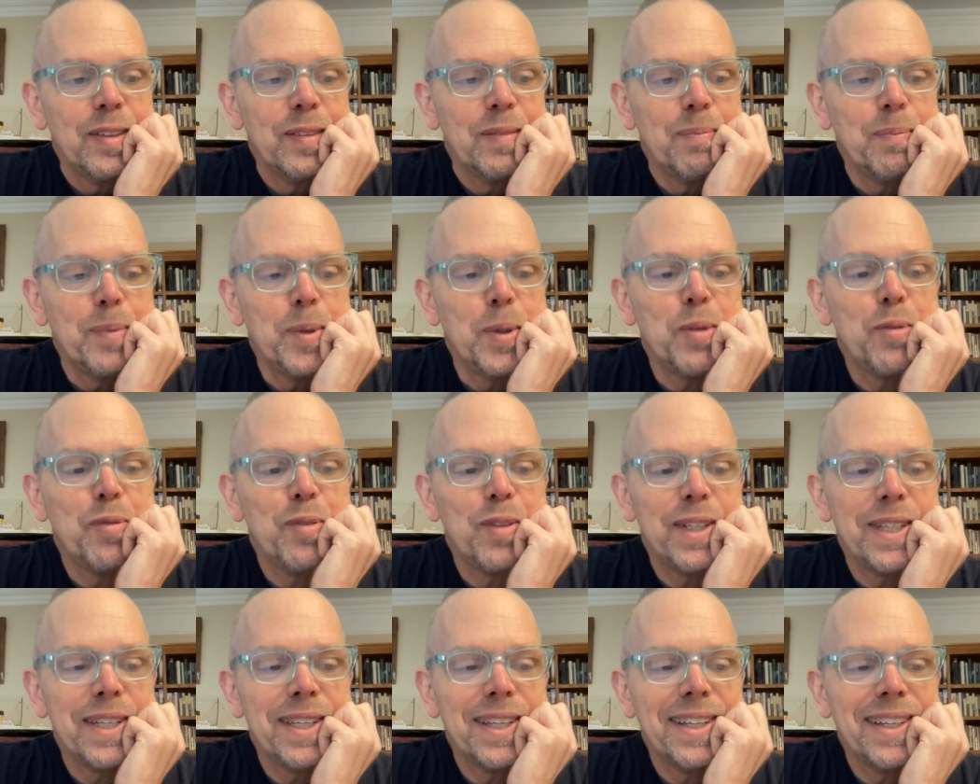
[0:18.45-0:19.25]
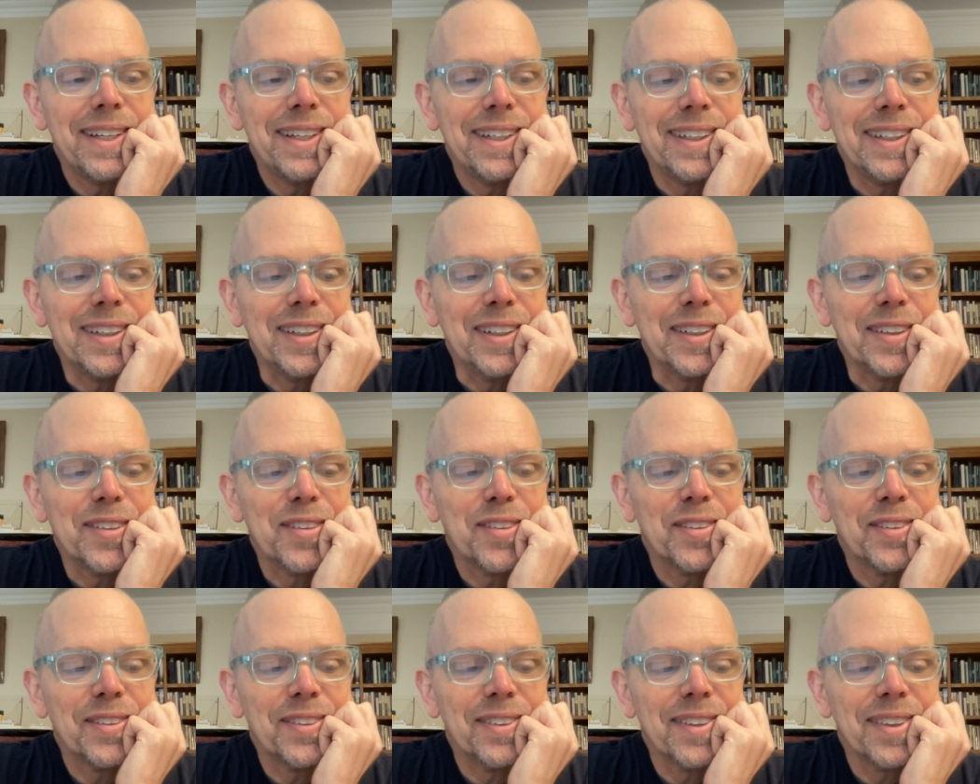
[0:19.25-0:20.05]
movie
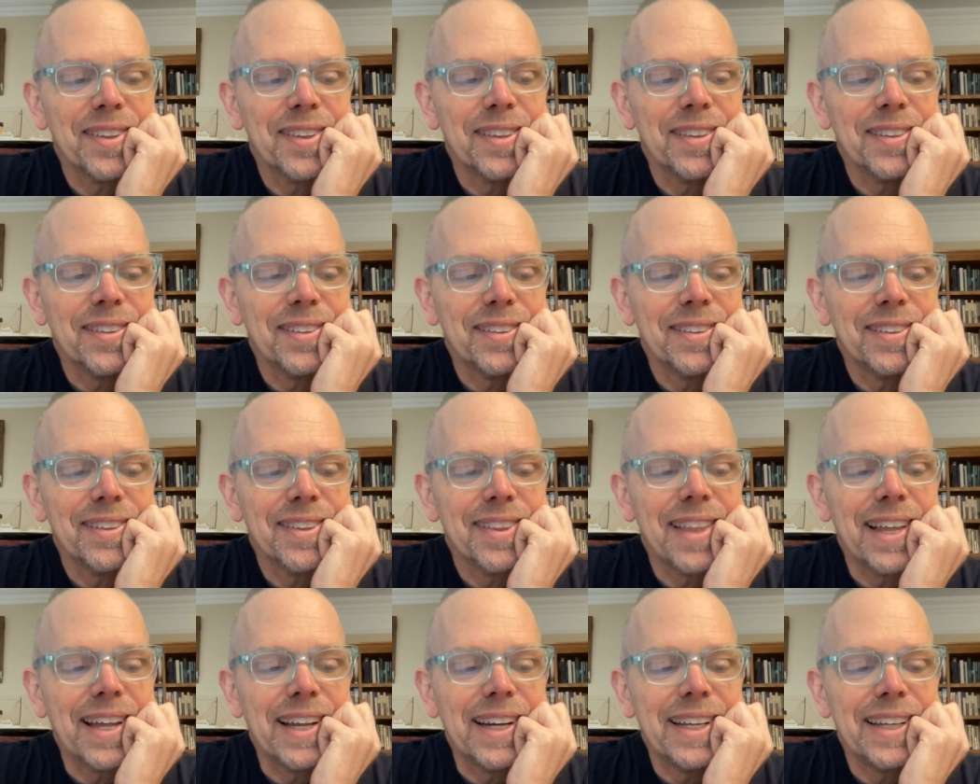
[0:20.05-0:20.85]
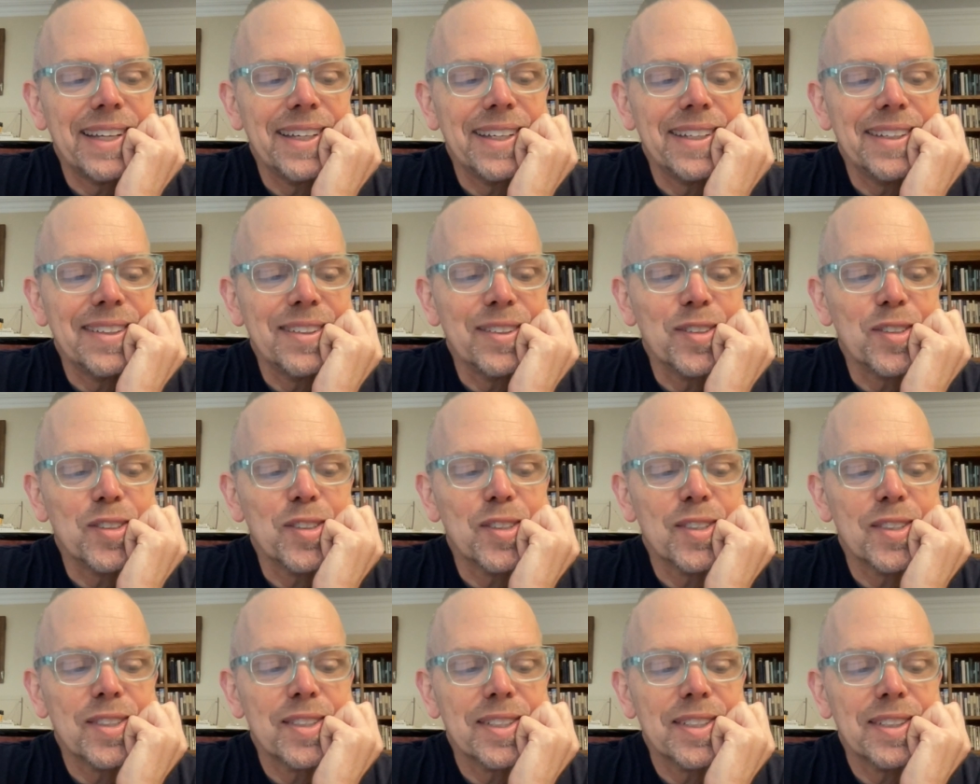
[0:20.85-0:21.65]
that
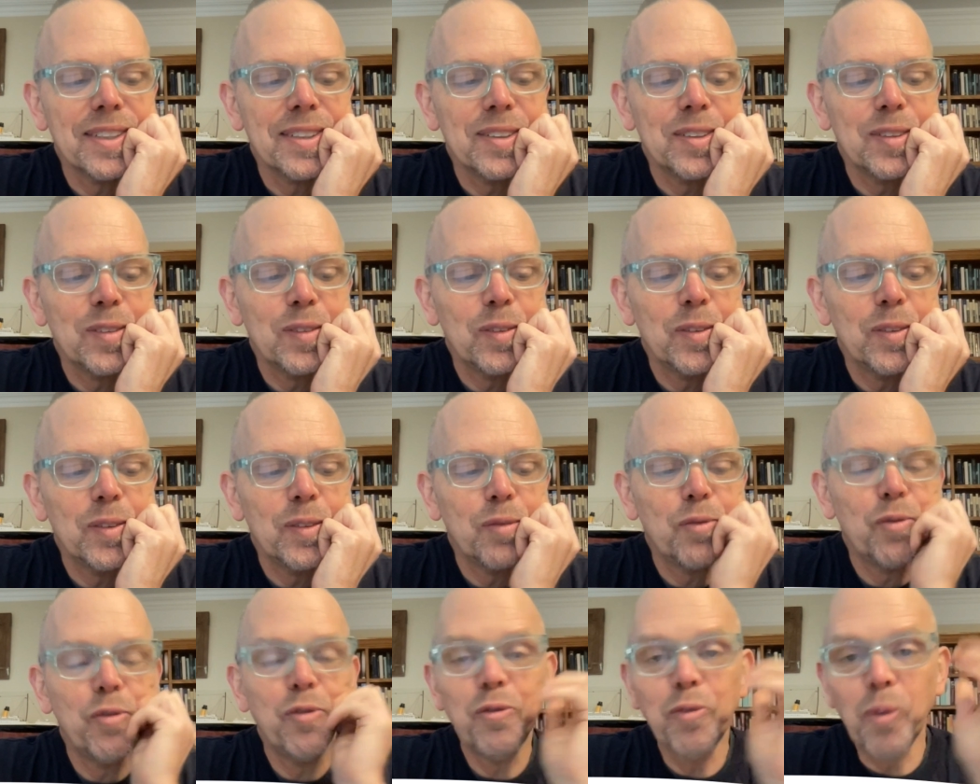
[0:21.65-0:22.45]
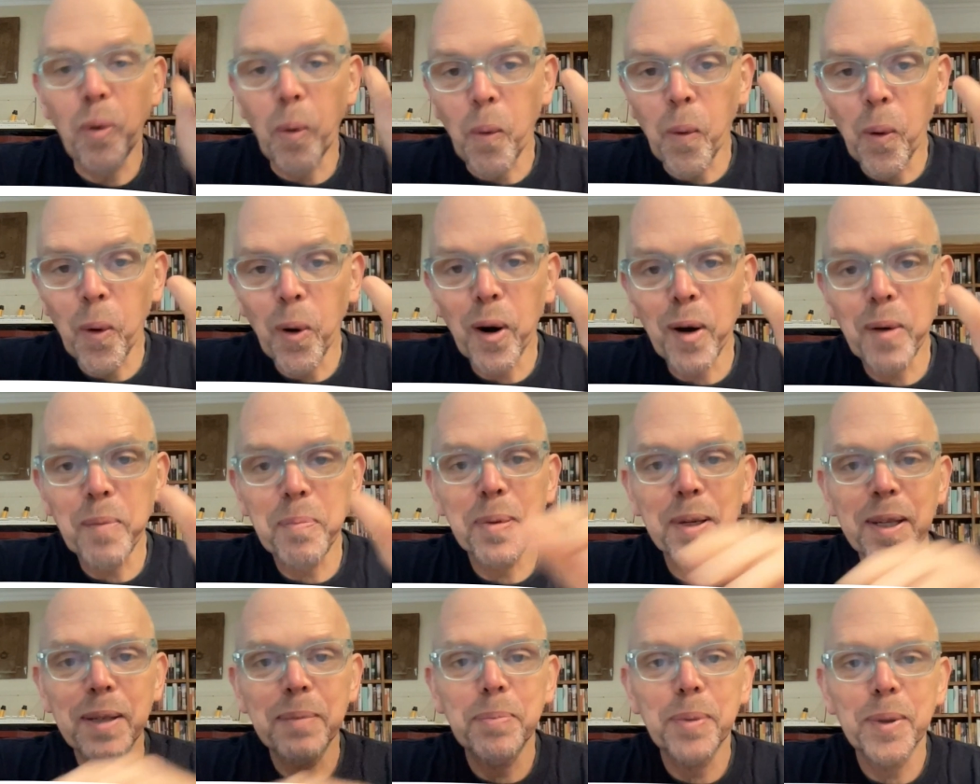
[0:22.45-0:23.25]
is for
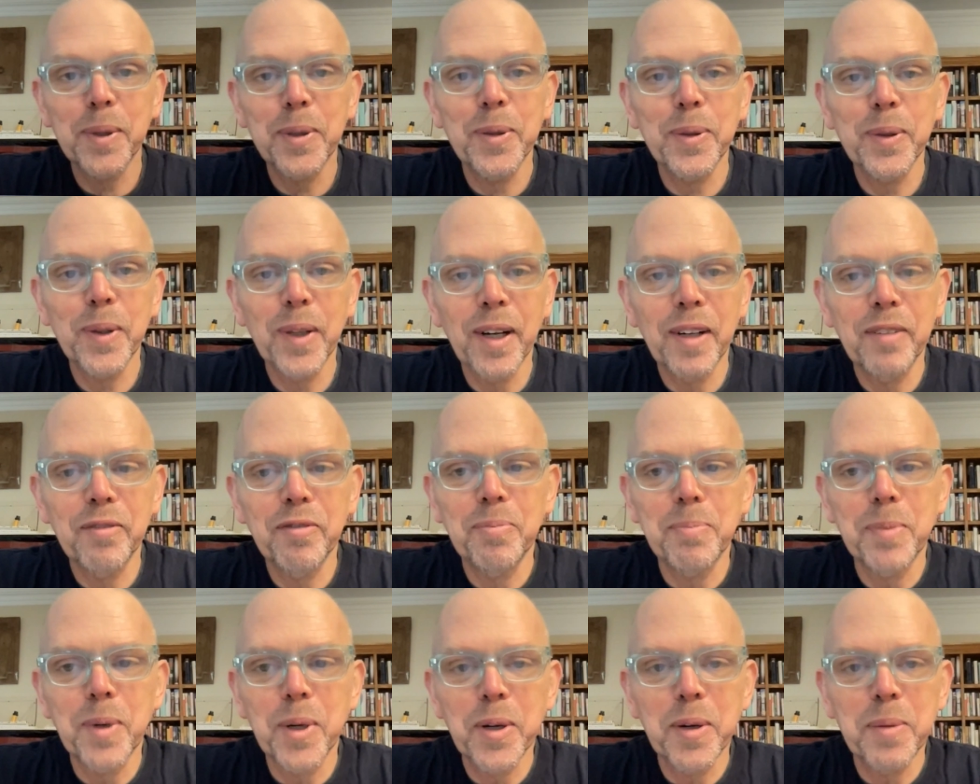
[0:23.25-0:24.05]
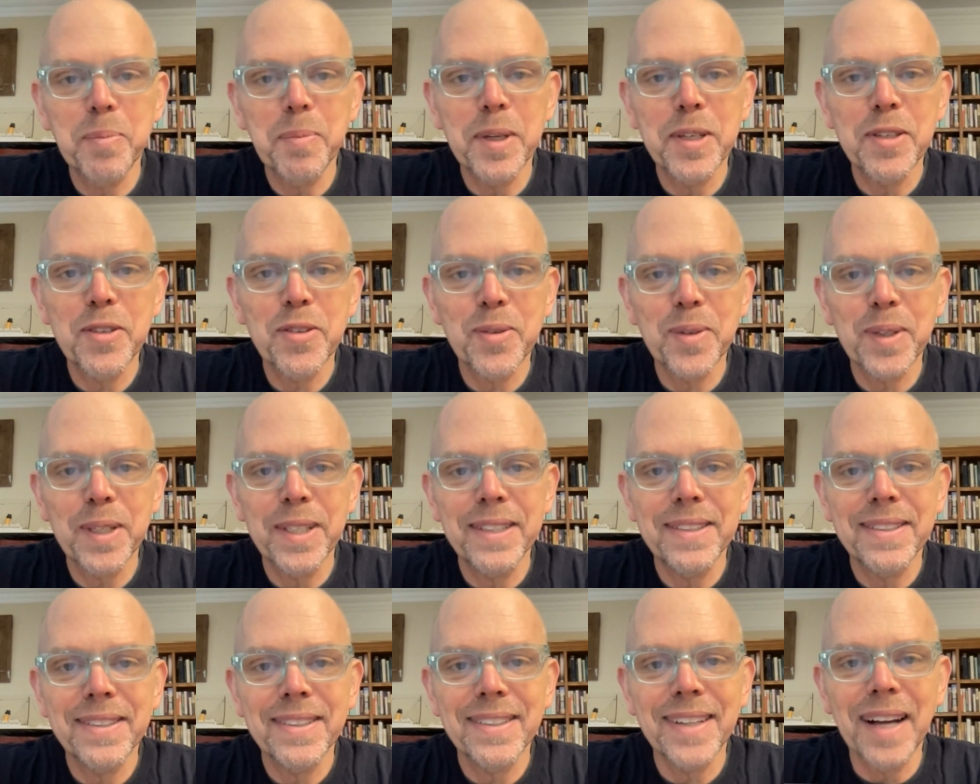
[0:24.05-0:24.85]
people who love murder
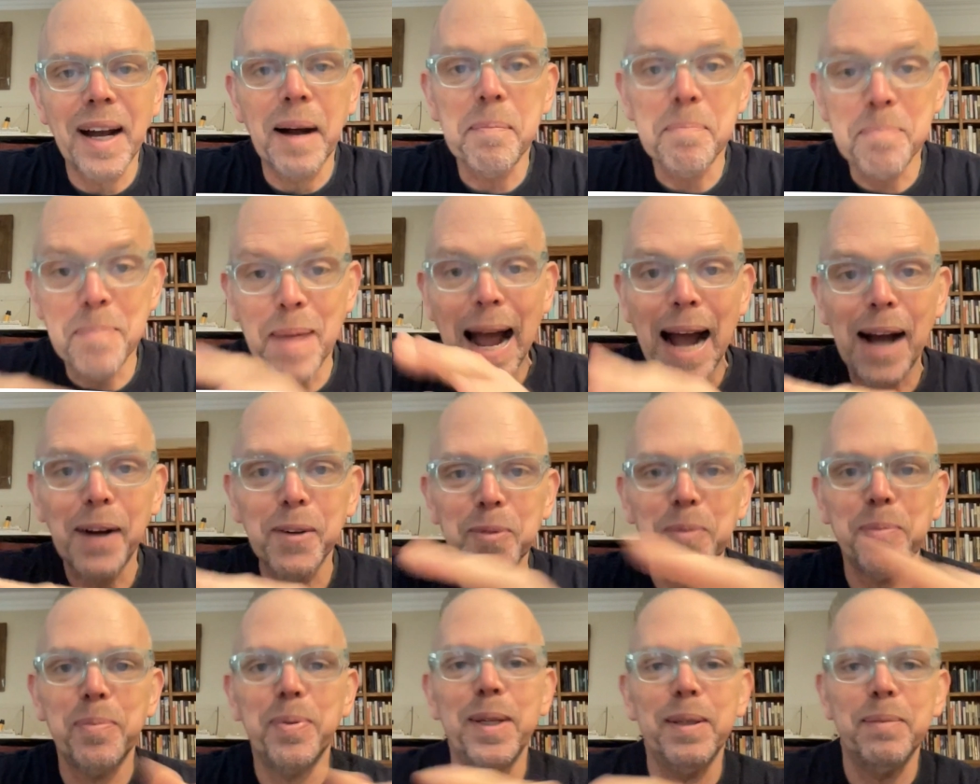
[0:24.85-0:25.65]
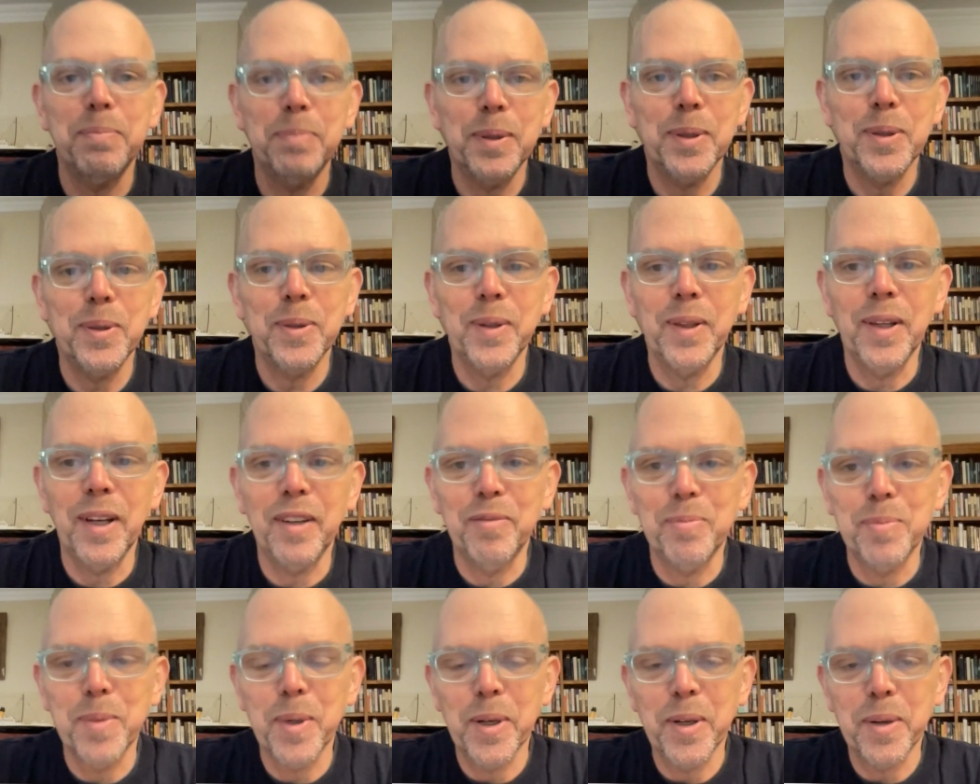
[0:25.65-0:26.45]
mysteries, about people who
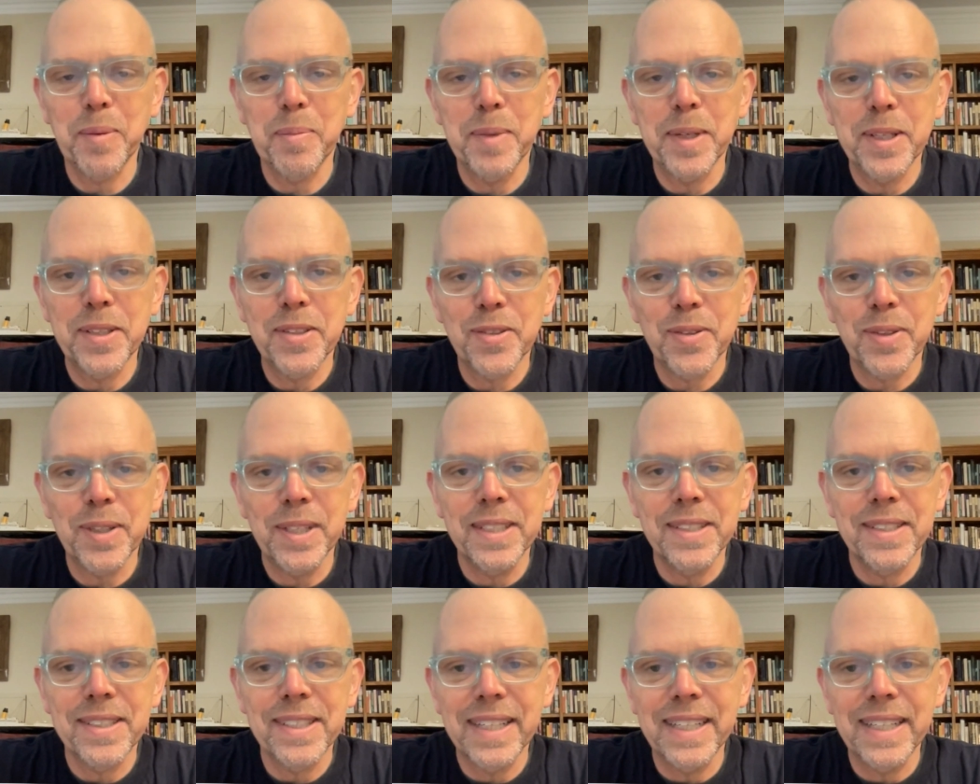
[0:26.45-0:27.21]
love murder mysteries.